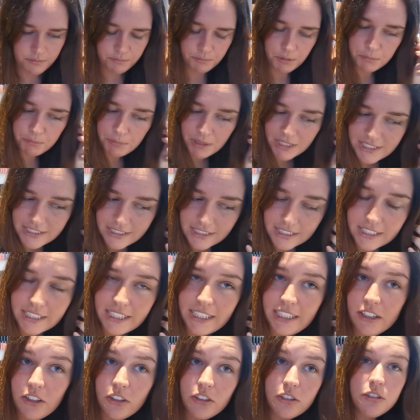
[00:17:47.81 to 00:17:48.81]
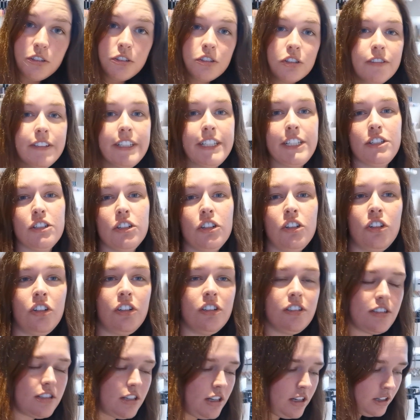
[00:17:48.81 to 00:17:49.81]
But basically, long story
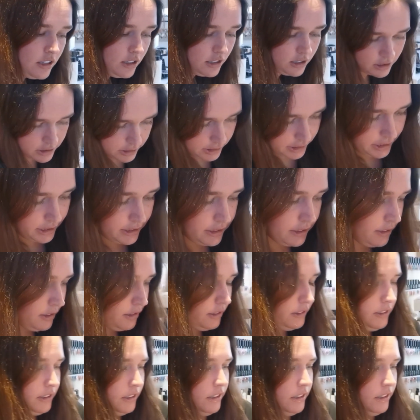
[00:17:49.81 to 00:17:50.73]
short, I